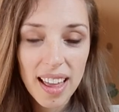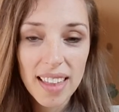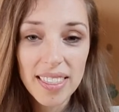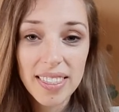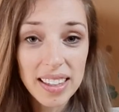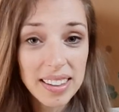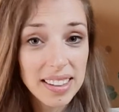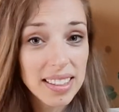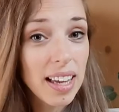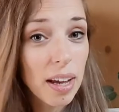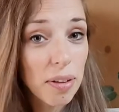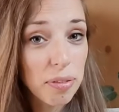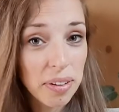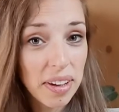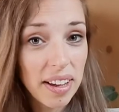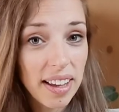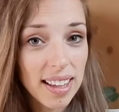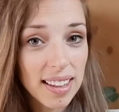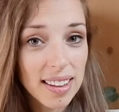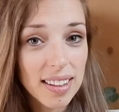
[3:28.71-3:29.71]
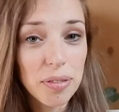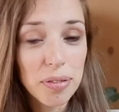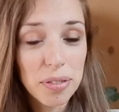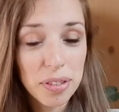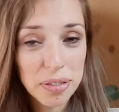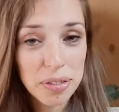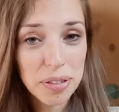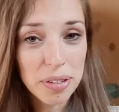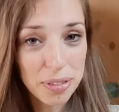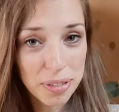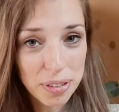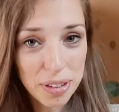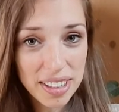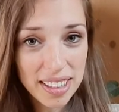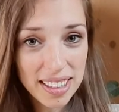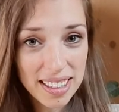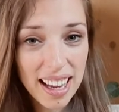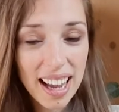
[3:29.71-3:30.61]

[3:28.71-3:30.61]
that the FA, the fearful avoidant,